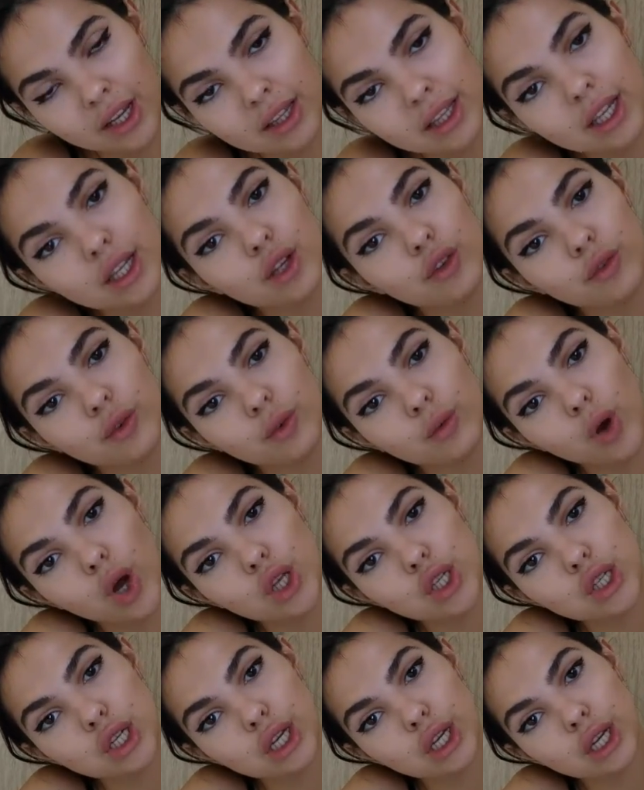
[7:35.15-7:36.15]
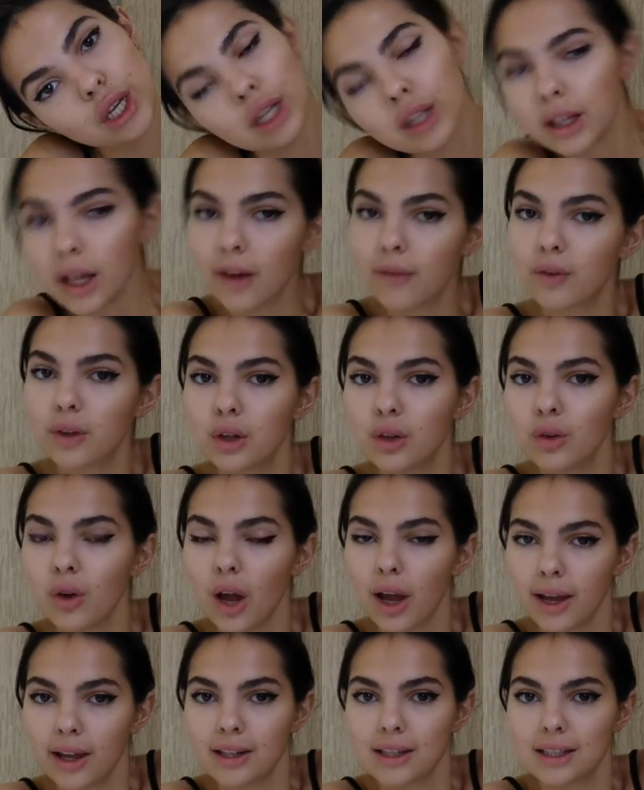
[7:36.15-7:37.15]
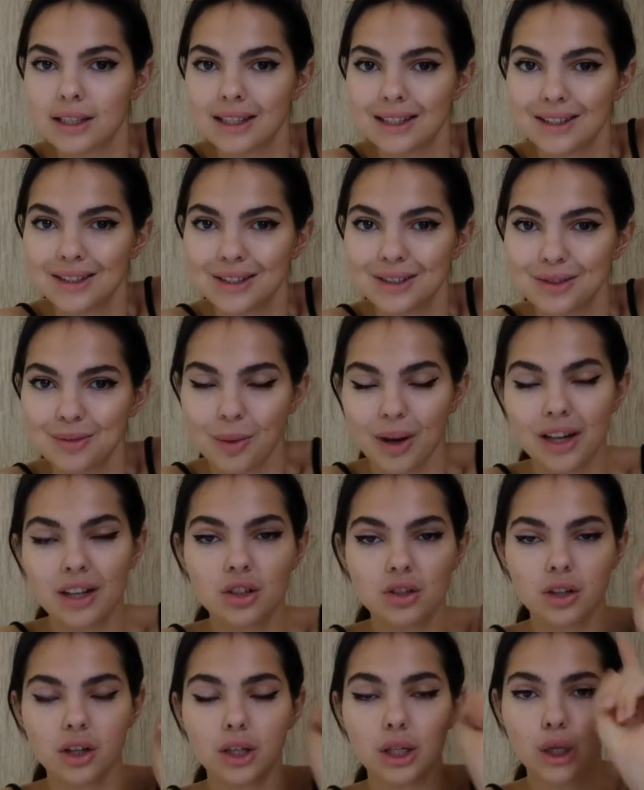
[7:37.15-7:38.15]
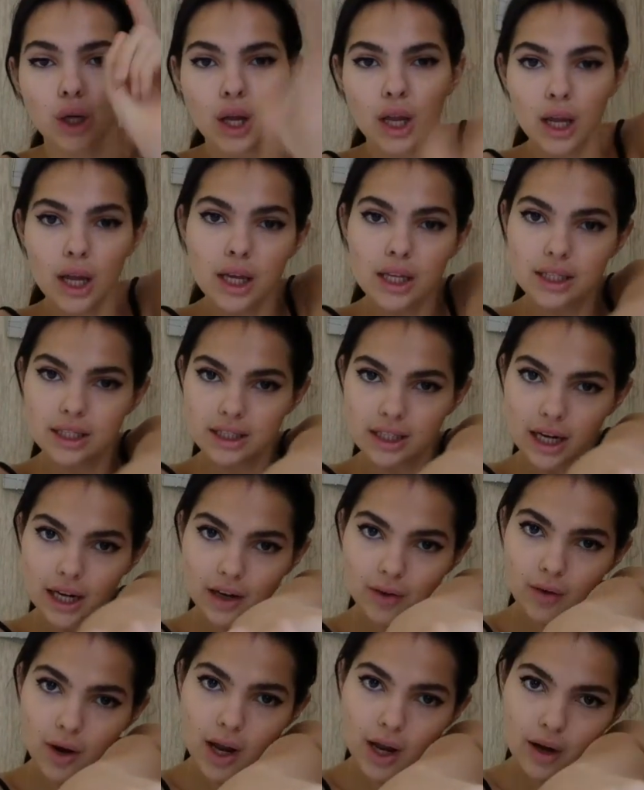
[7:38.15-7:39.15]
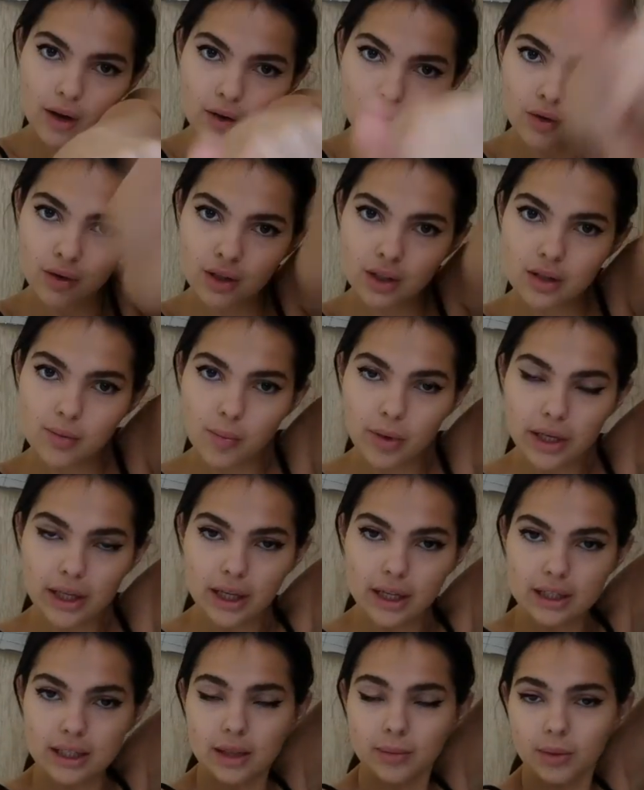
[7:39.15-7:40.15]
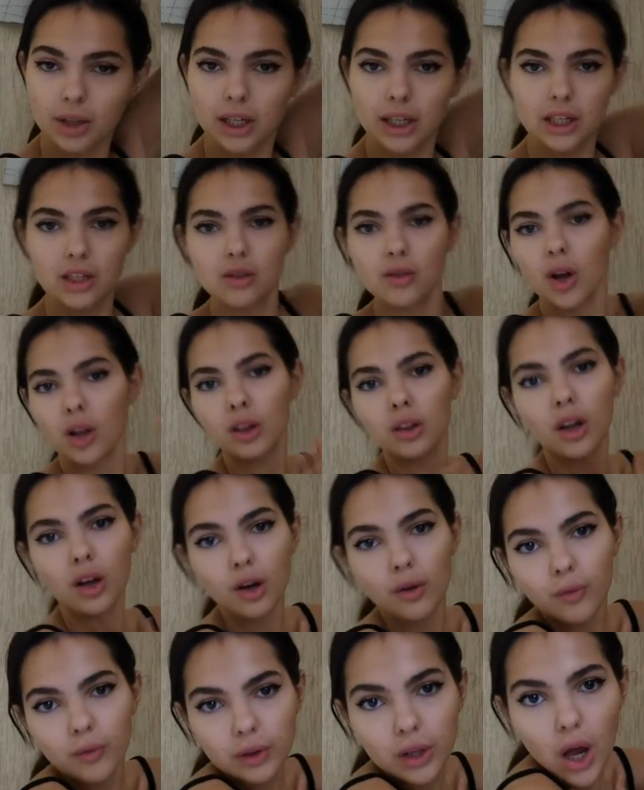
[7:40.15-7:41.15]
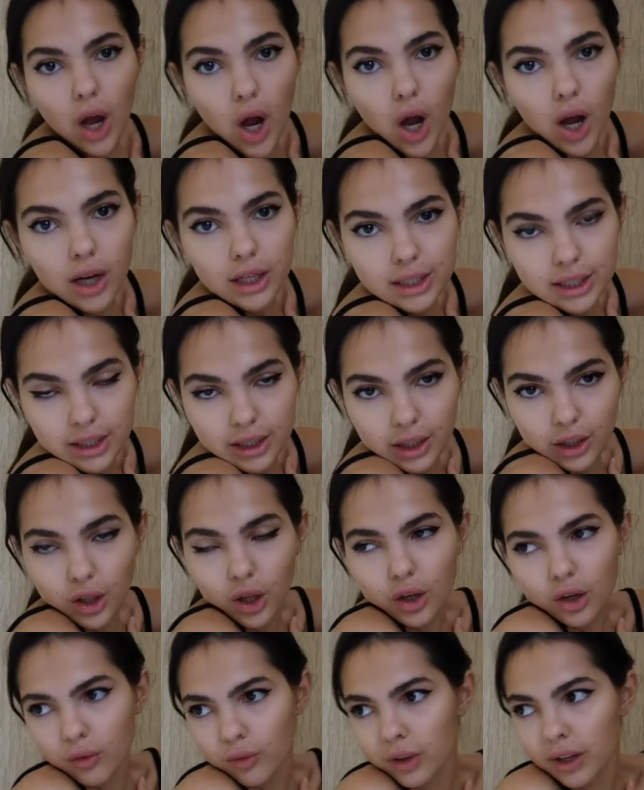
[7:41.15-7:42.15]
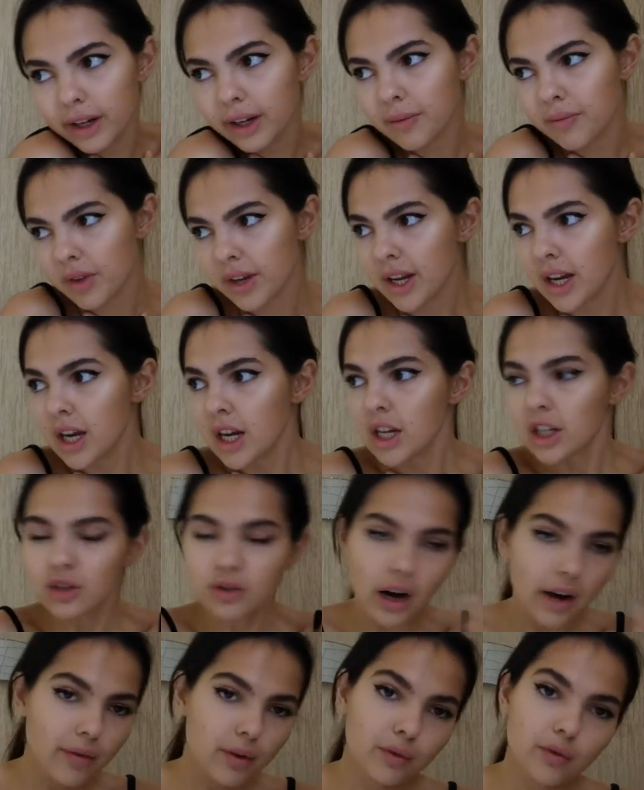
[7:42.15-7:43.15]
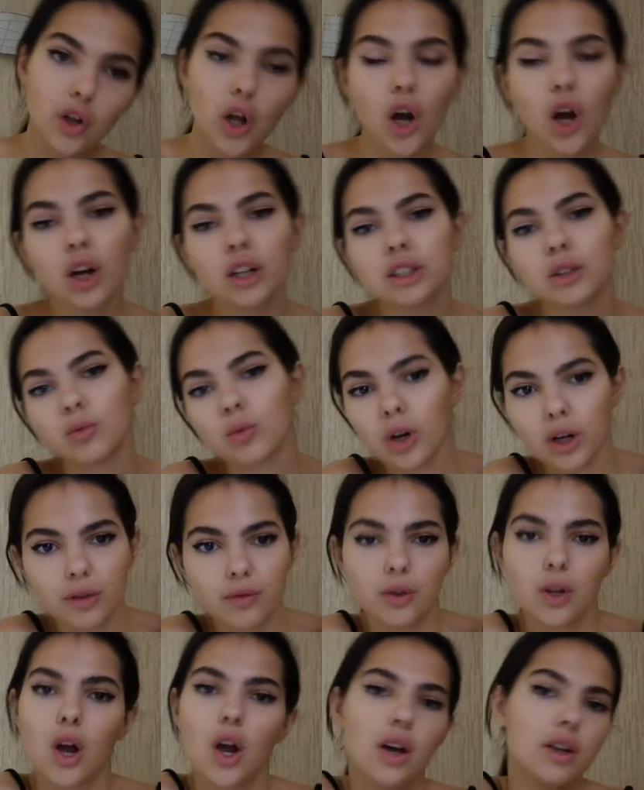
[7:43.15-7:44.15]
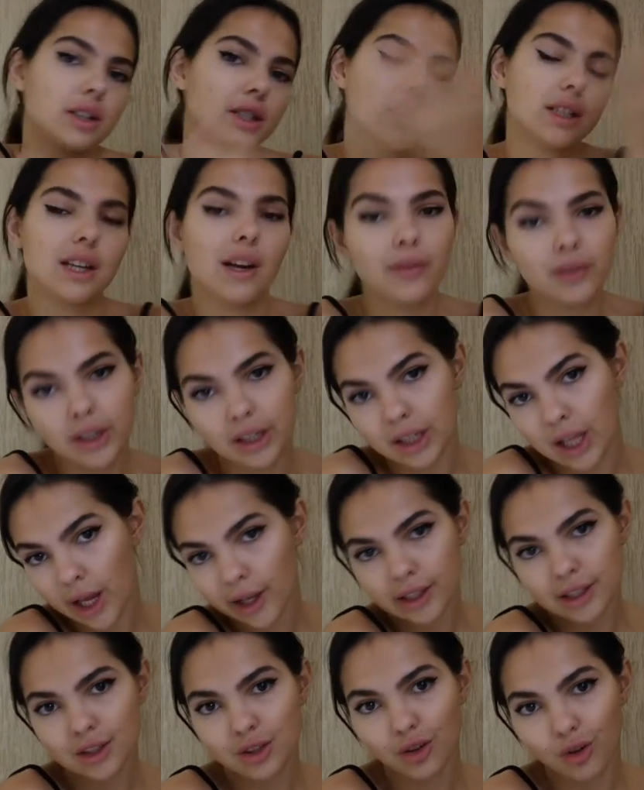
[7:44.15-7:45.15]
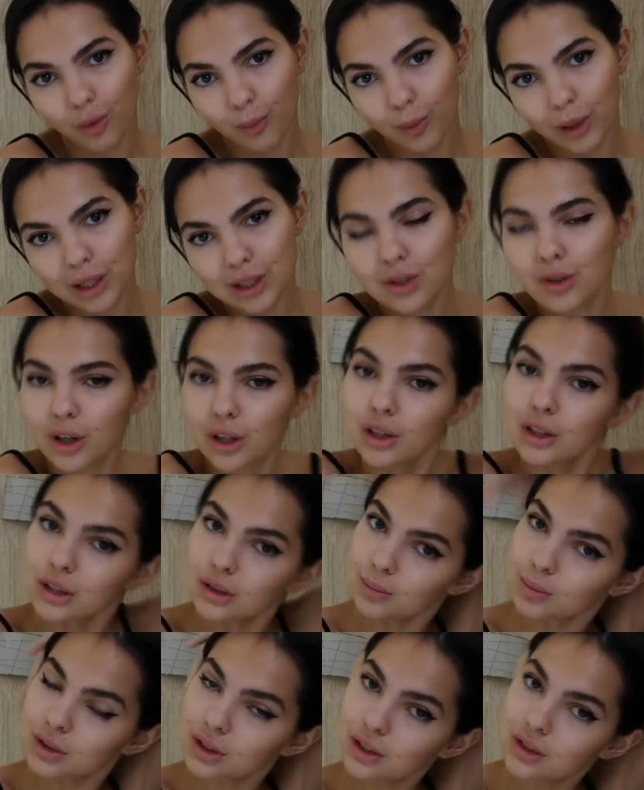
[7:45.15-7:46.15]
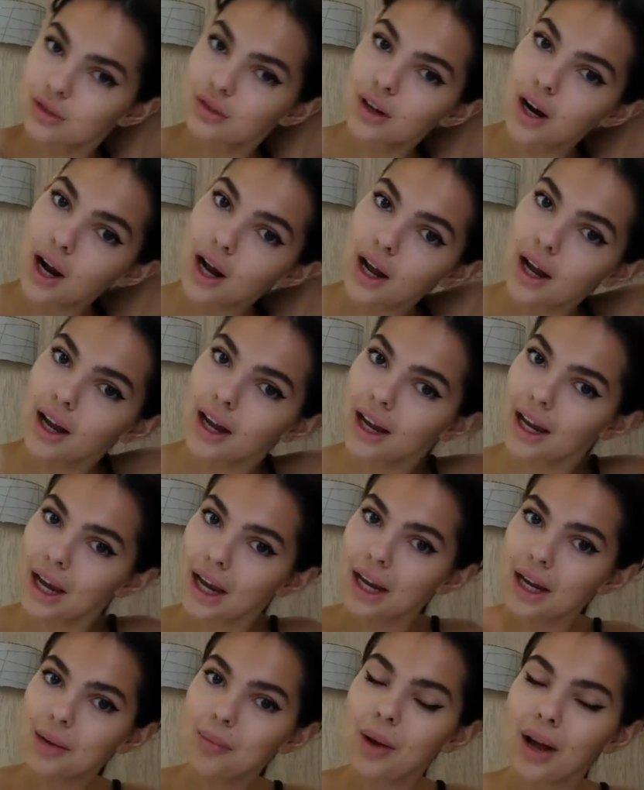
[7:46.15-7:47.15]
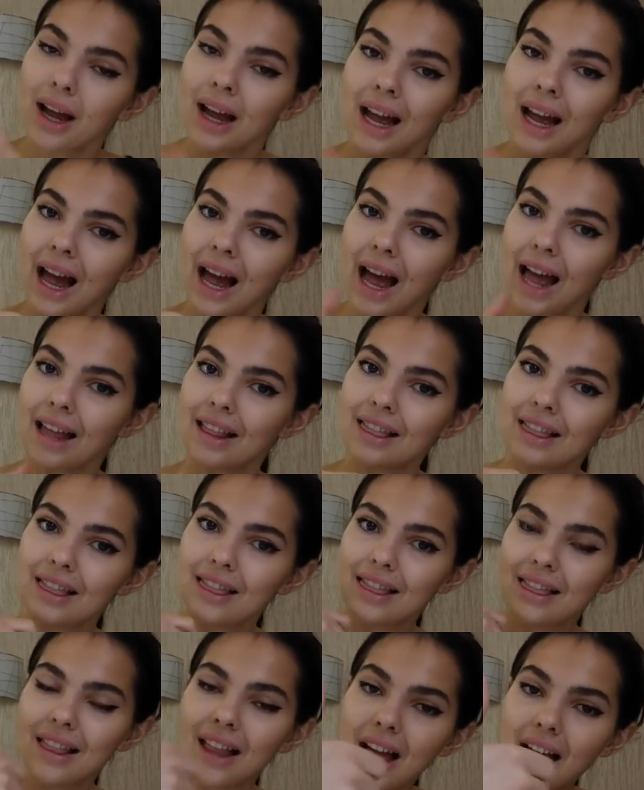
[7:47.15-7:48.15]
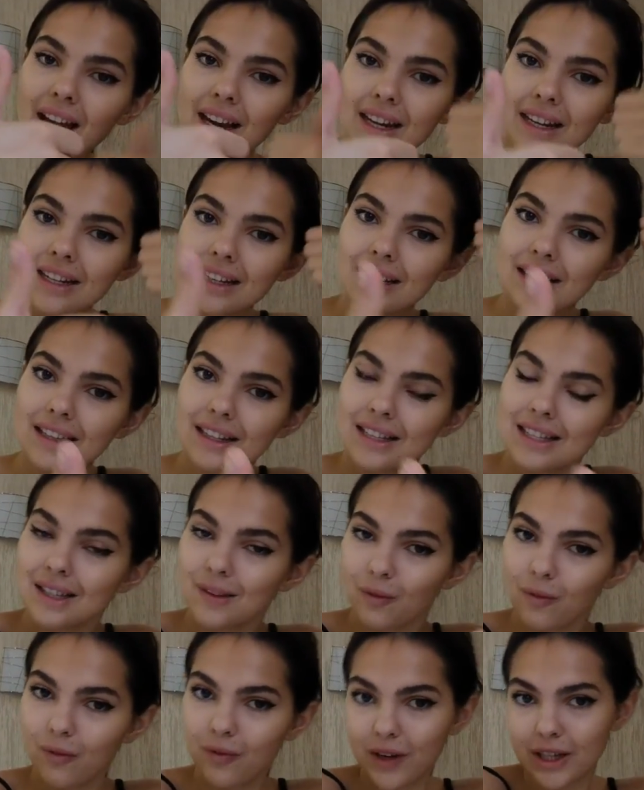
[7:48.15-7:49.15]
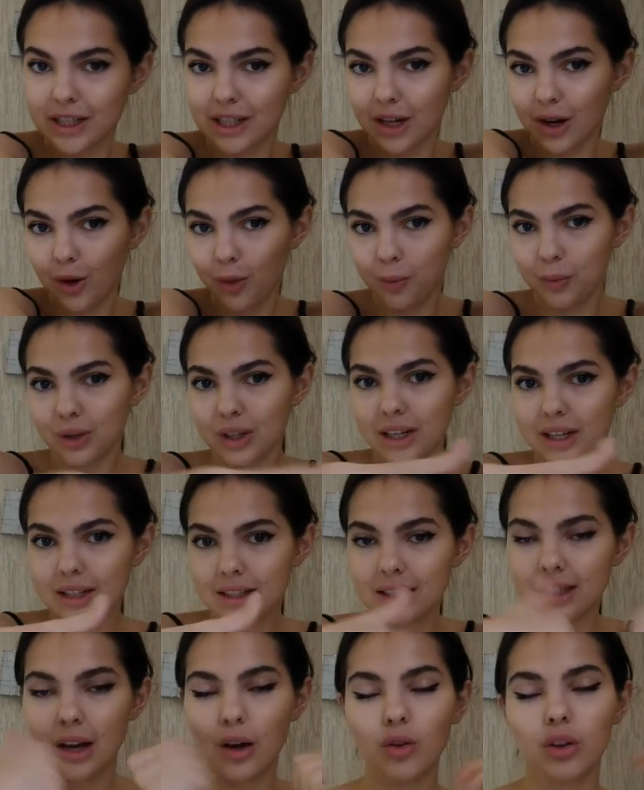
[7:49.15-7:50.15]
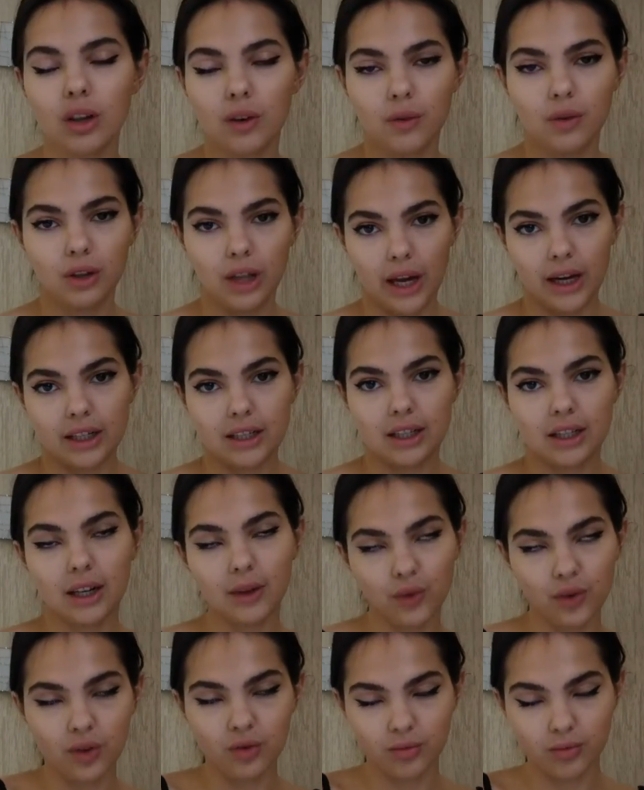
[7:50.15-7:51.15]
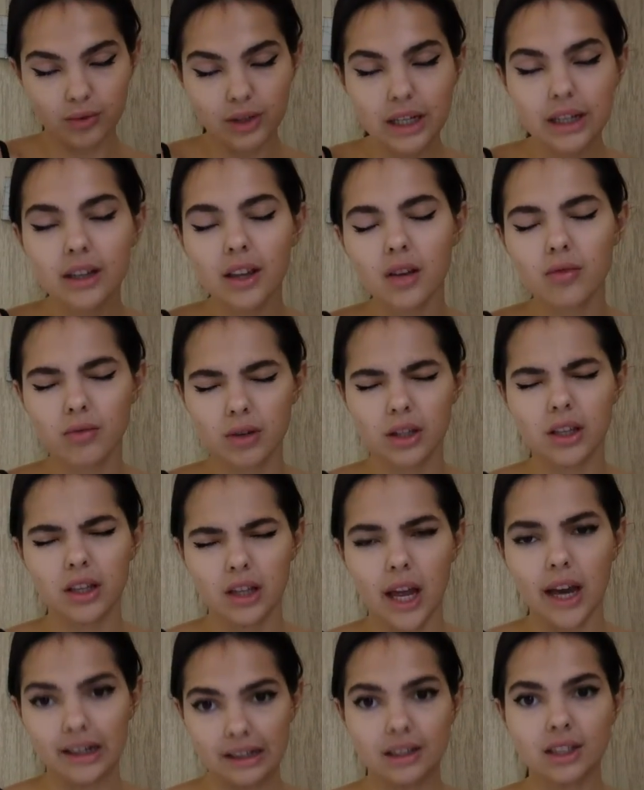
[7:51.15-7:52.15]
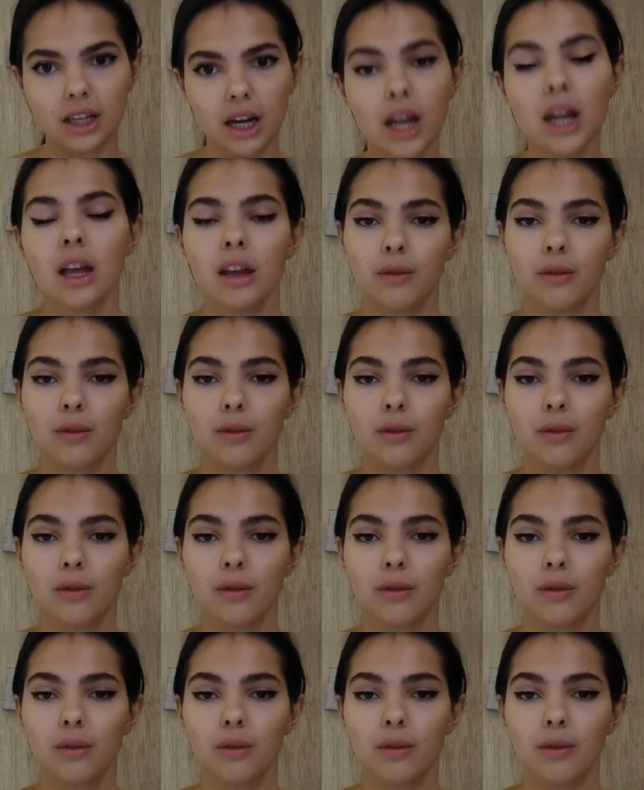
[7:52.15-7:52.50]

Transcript: Thank you for watching, love you and see you soon. Make sure you stay around because I'm gonna do a lot of vlogs and a lot of like travel vlogs and work vlogs and stuff like that. So make sure you subscribe and like this video please, only if you liked it, if you really really liked it.